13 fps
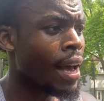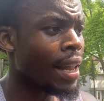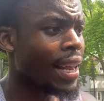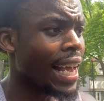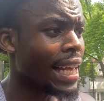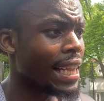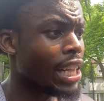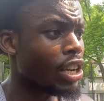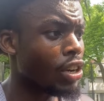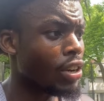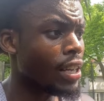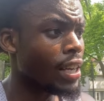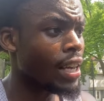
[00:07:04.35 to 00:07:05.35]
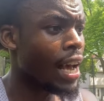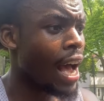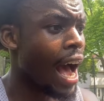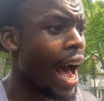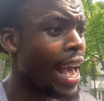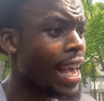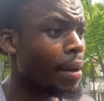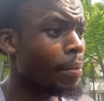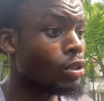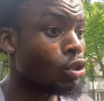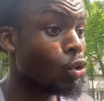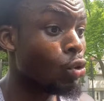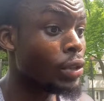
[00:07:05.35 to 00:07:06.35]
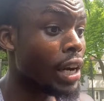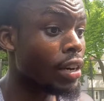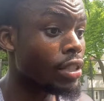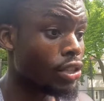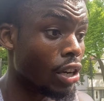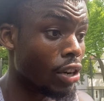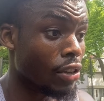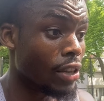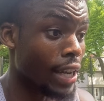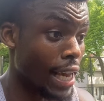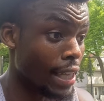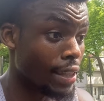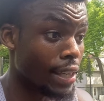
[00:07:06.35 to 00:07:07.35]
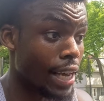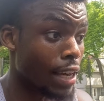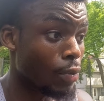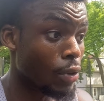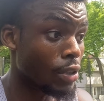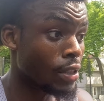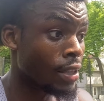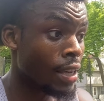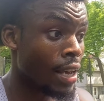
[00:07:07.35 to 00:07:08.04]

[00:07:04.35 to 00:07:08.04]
Like, literally, I am 2 years younger than Anthony Edwards.